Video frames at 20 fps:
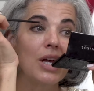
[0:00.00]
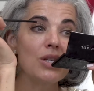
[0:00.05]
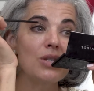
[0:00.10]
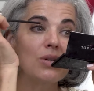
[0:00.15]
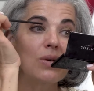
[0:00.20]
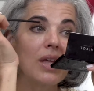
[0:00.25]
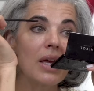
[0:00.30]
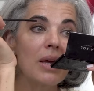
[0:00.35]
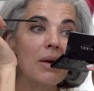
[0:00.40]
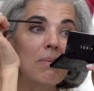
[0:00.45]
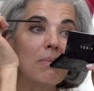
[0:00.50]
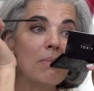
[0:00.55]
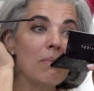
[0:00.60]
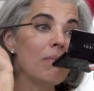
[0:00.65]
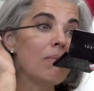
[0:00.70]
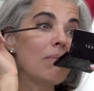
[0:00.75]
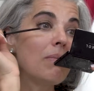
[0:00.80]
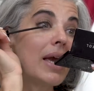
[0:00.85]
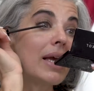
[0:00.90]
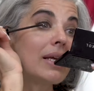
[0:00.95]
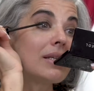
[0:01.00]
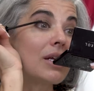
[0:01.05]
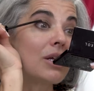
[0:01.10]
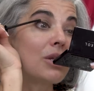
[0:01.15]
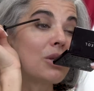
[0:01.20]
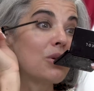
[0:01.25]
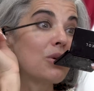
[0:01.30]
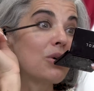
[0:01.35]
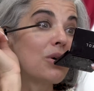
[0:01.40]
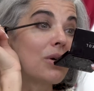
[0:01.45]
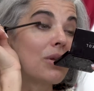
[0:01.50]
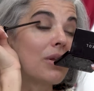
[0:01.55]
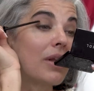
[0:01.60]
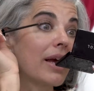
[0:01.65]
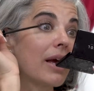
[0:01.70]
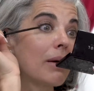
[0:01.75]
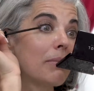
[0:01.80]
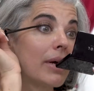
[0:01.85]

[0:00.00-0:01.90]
So they makes it look like